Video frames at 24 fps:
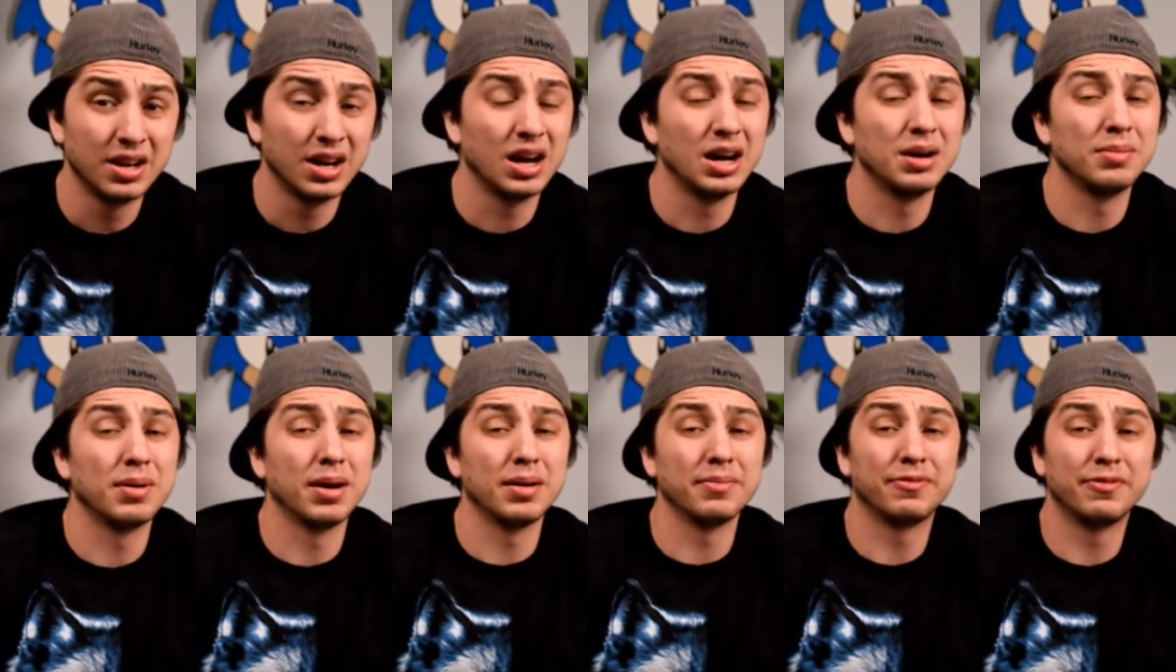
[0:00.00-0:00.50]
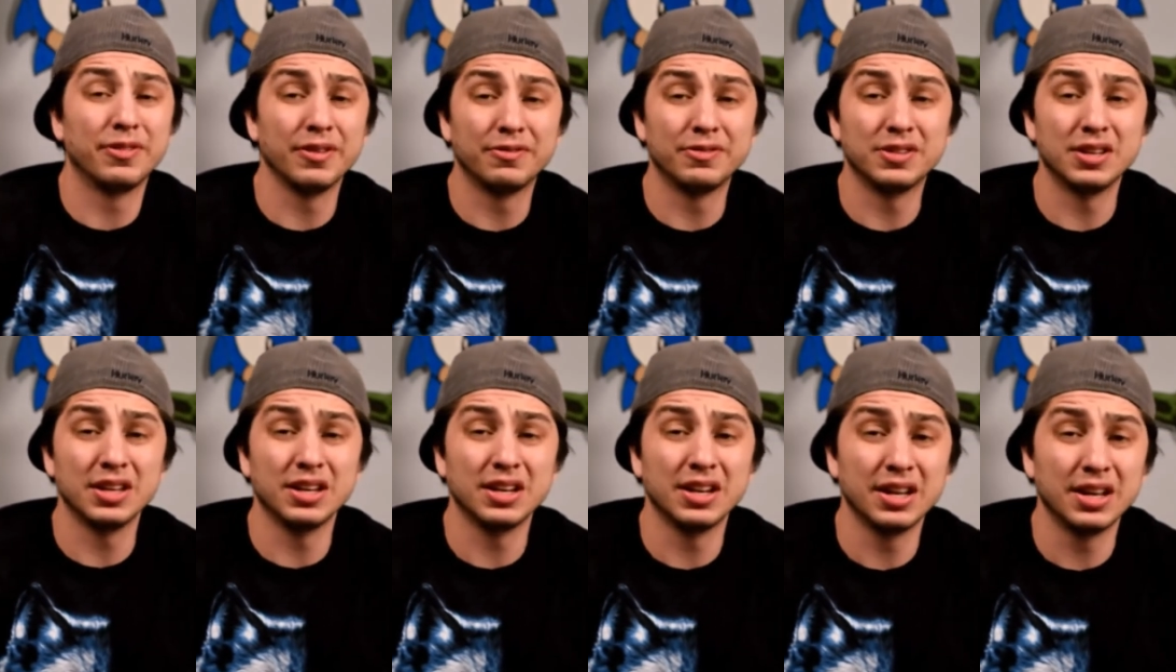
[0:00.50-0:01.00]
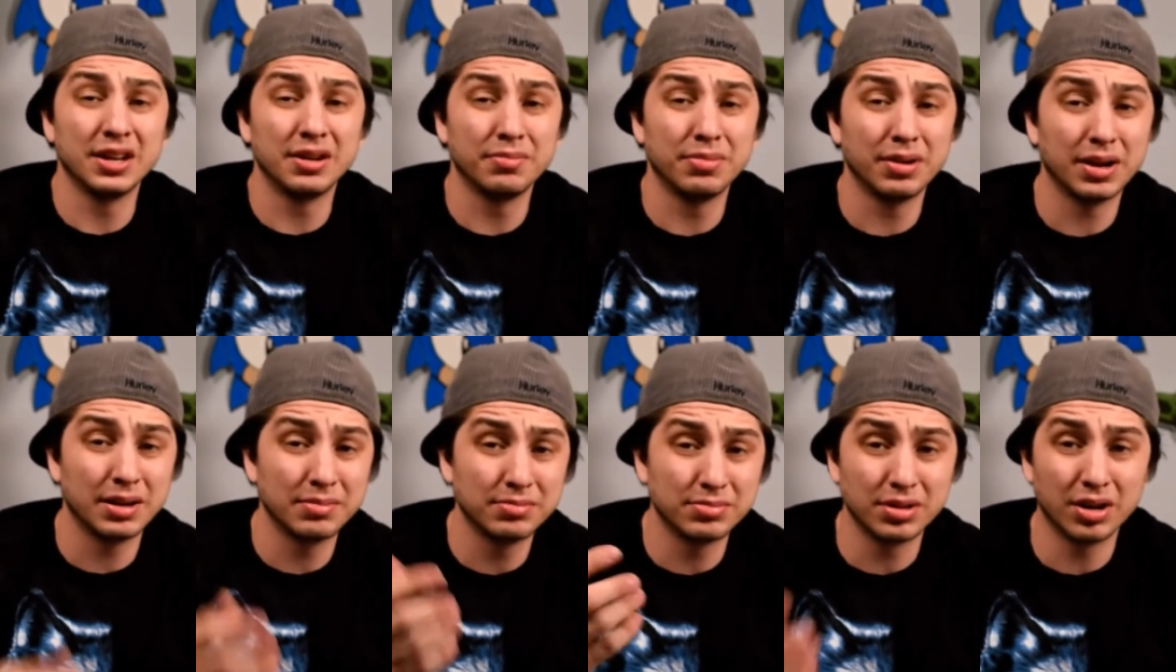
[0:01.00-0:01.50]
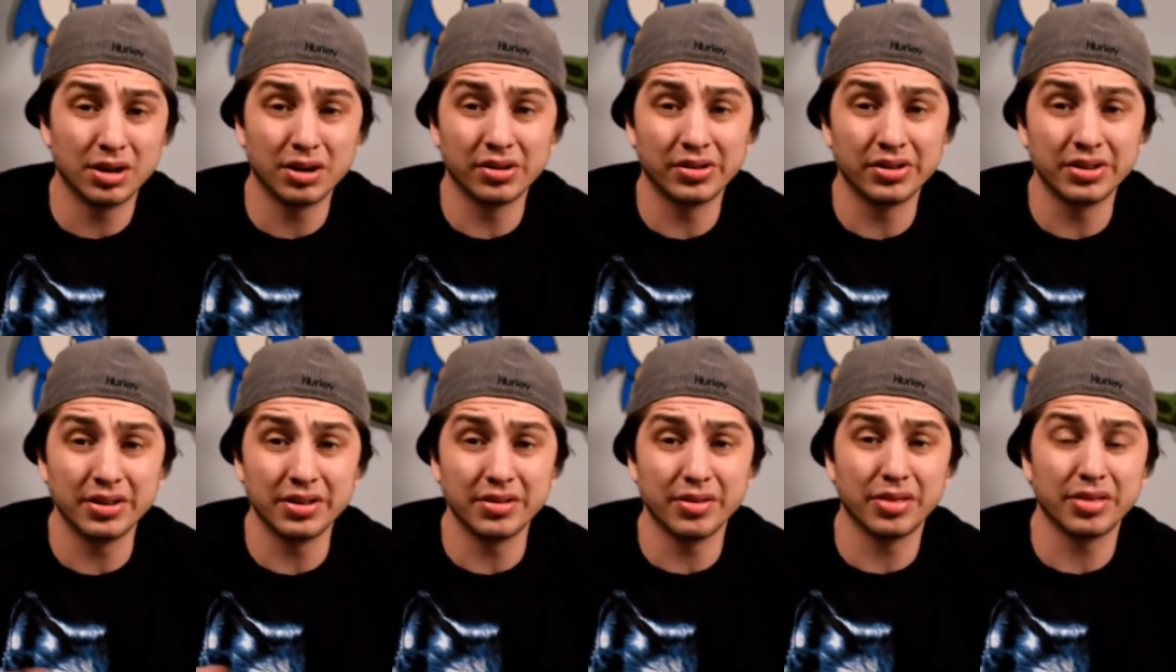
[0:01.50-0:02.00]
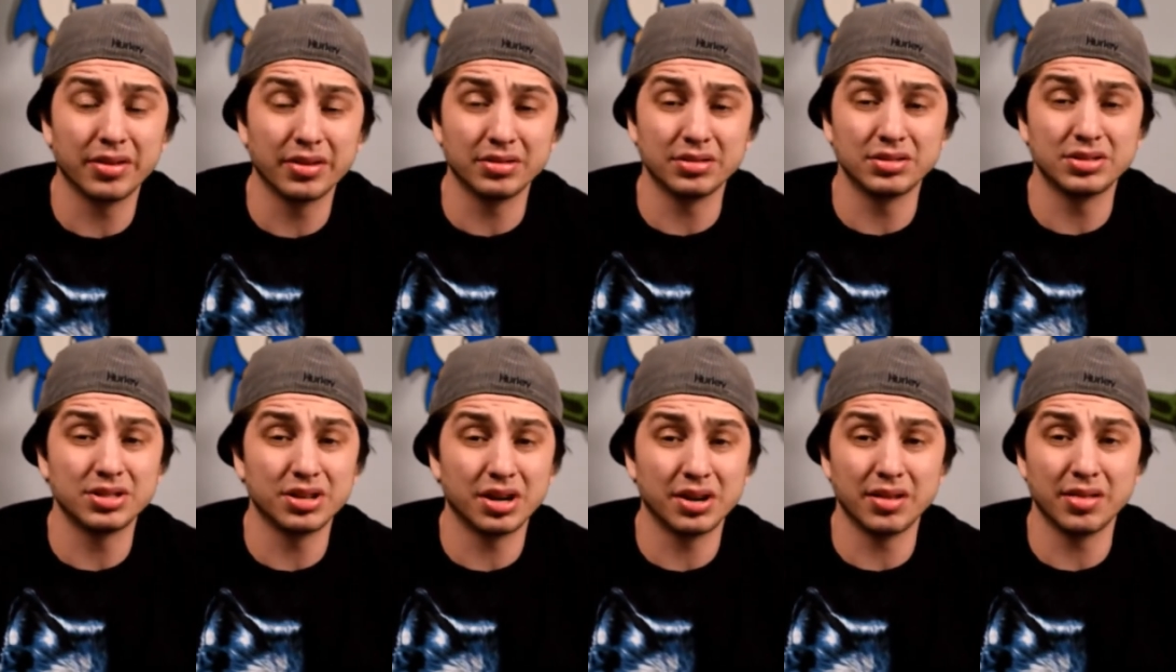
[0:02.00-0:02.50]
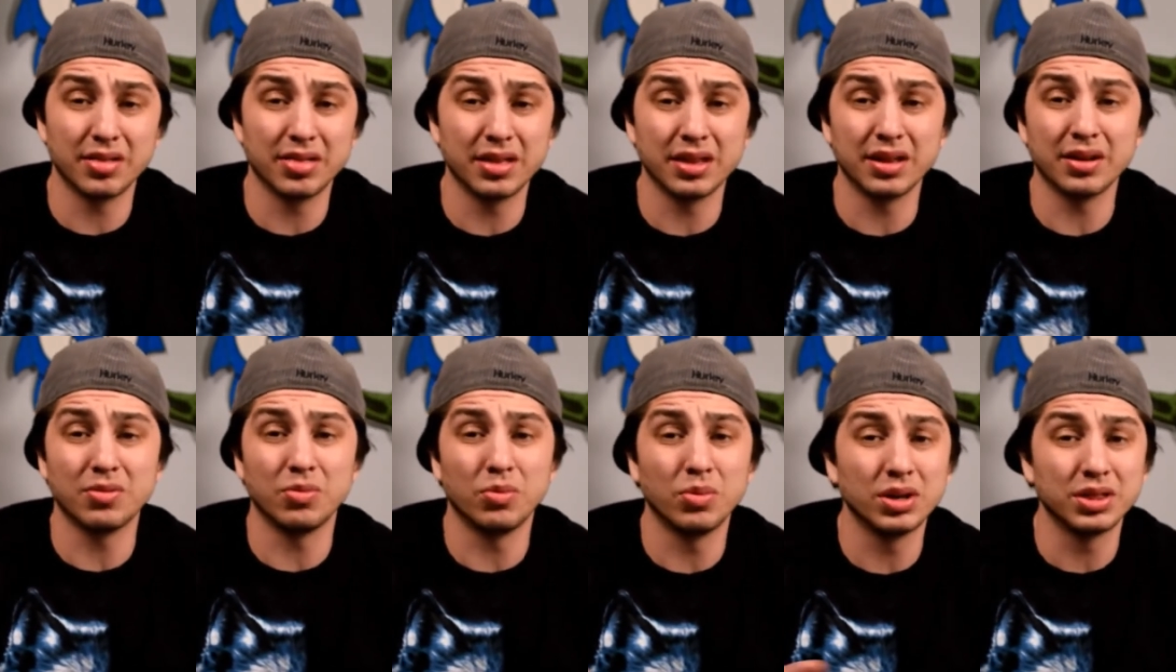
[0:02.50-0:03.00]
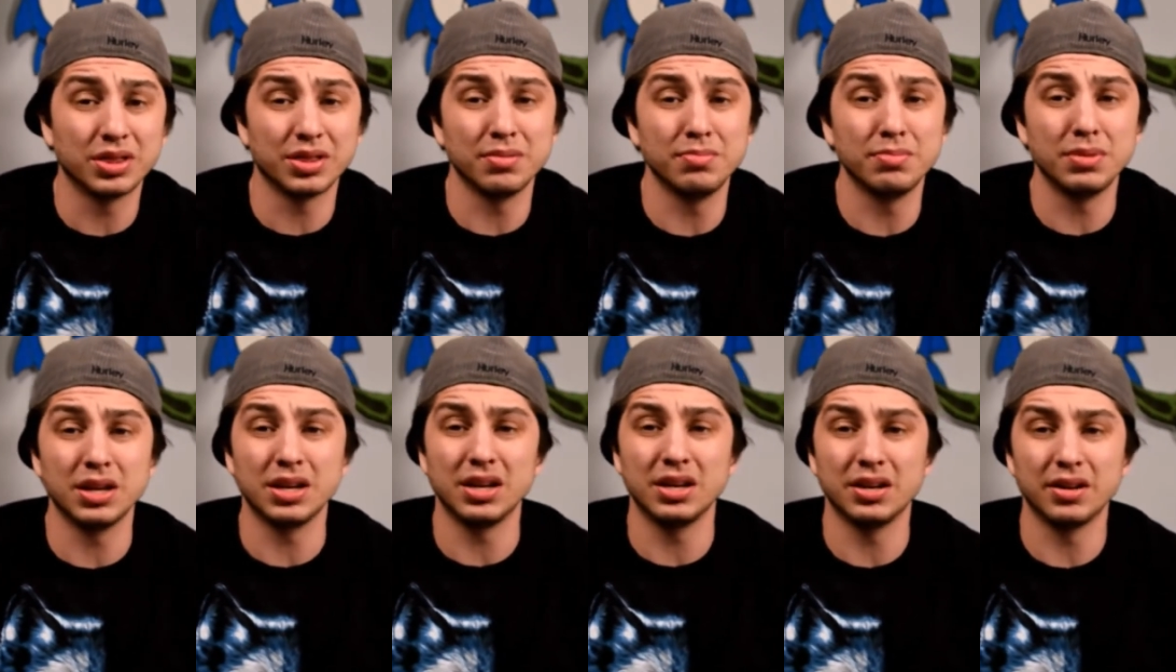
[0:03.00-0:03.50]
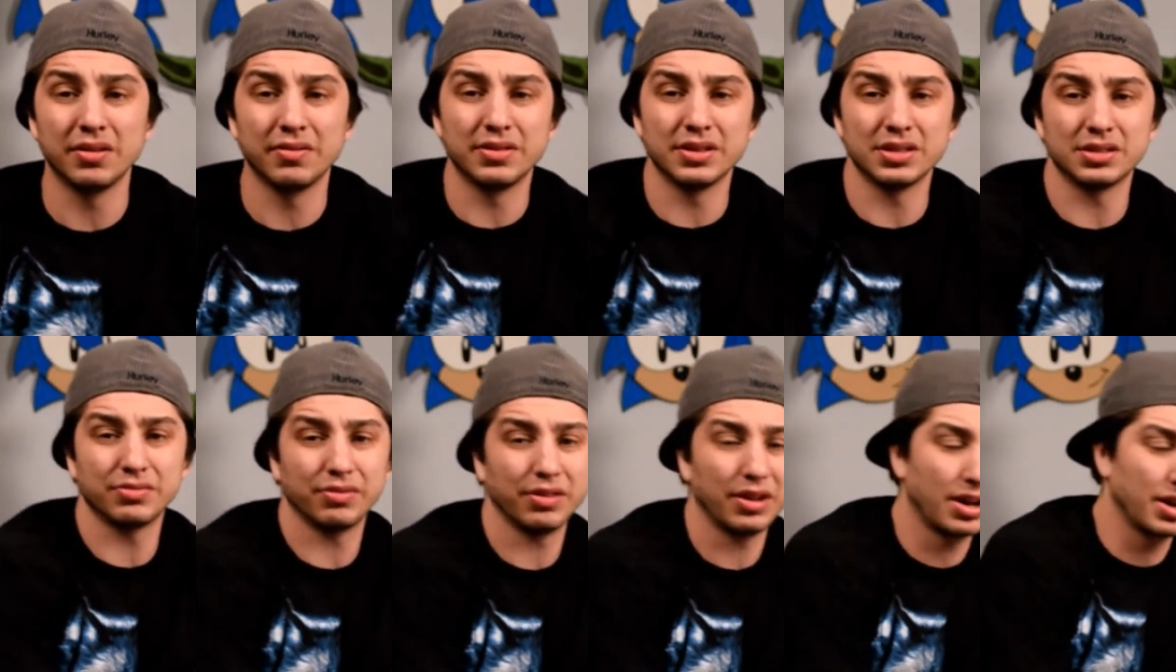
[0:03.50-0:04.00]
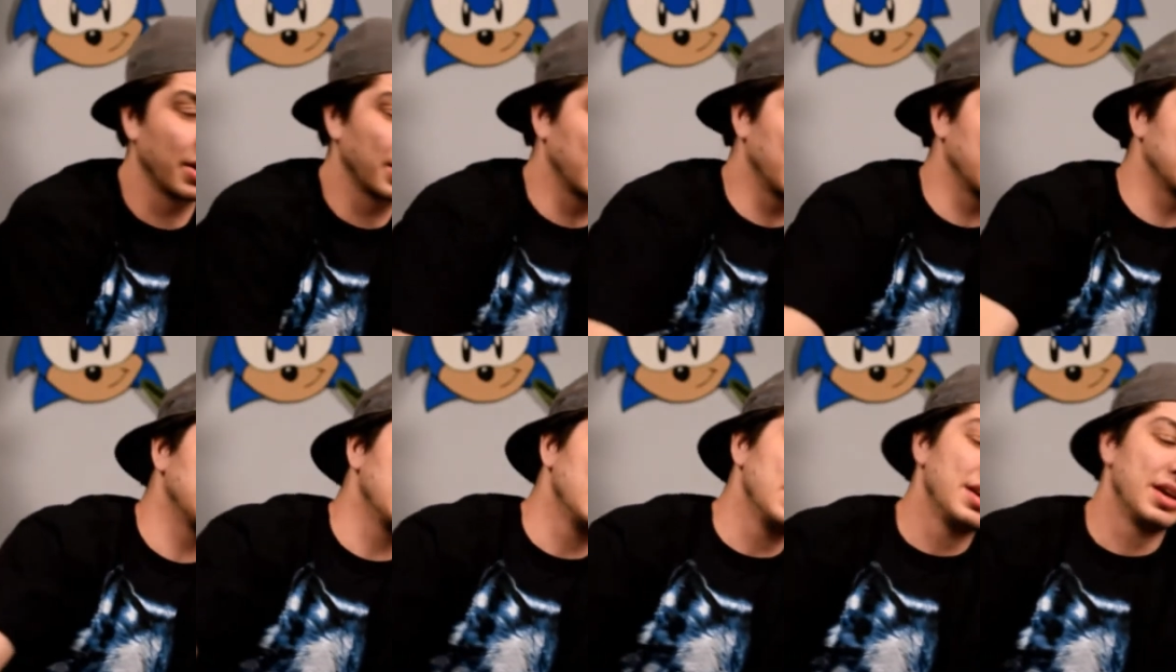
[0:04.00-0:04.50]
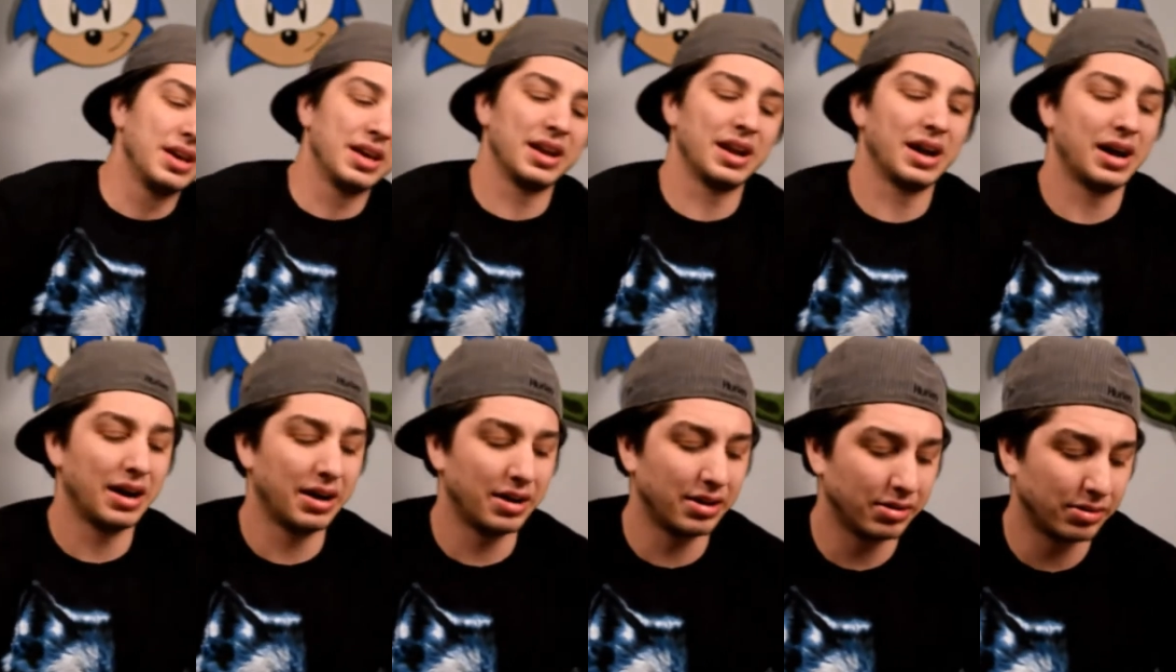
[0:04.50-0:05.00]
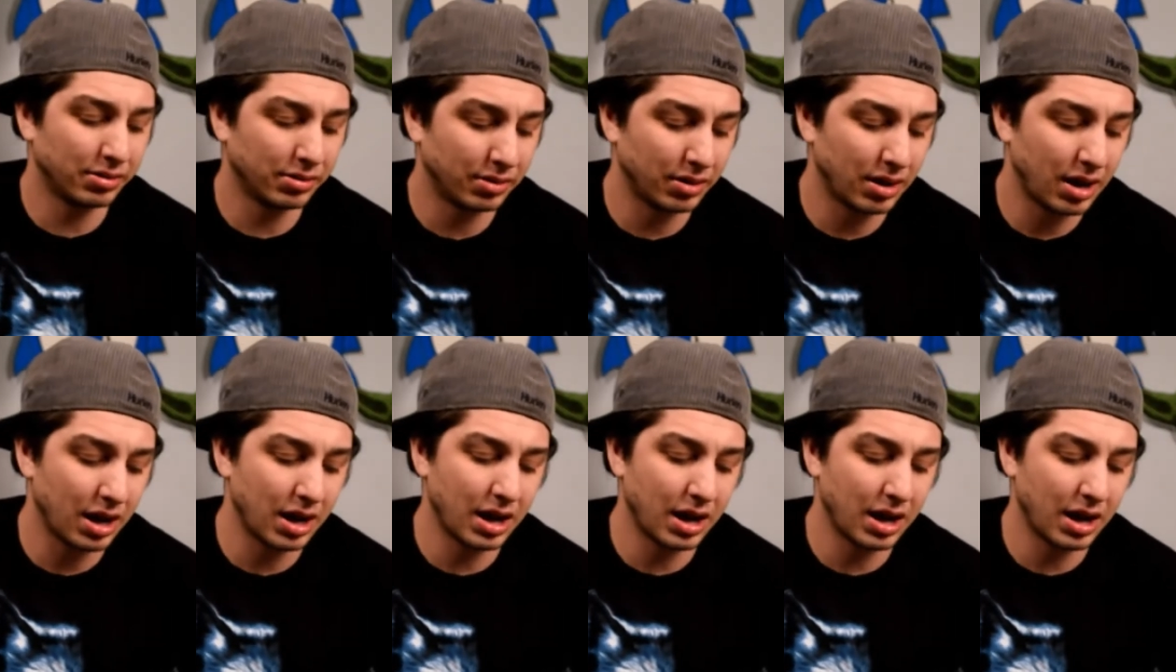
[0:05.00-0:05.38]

I'm 15 in, but I'm already starting to think what the meaning of this vlog is and how